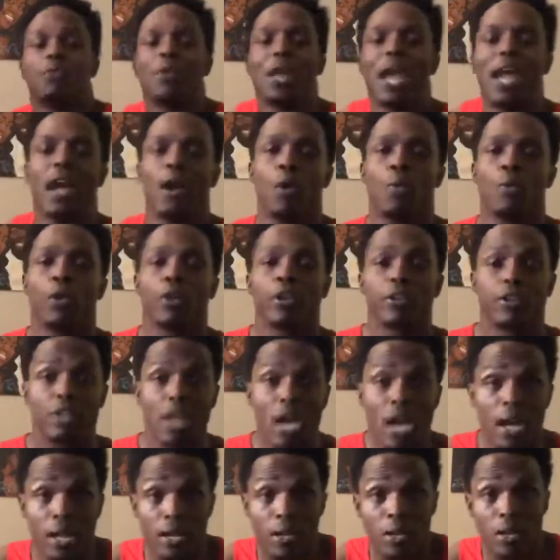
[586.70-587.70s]
now we're
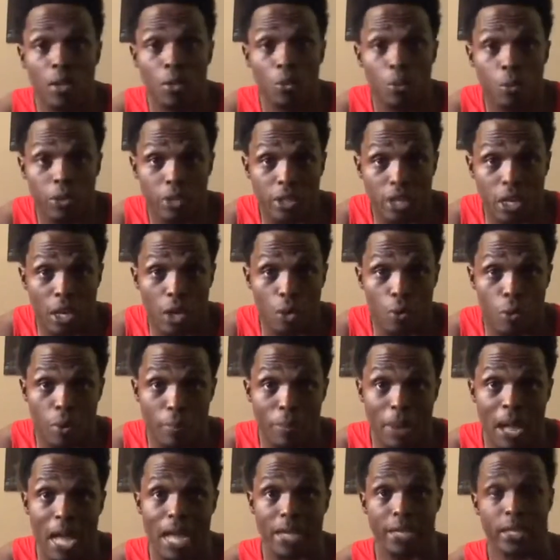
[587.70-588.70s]
done with the lower
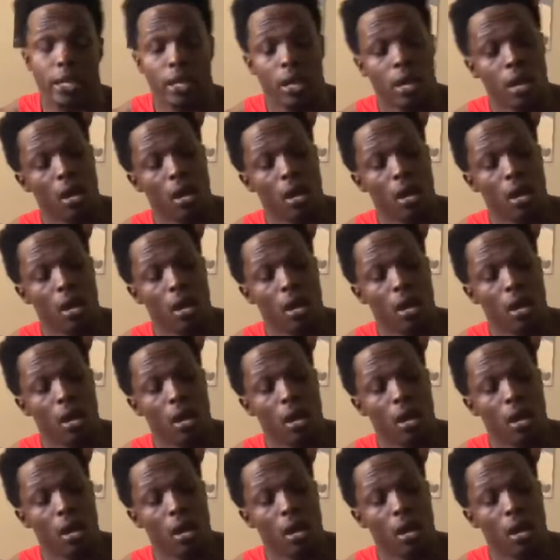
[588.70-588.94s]
body.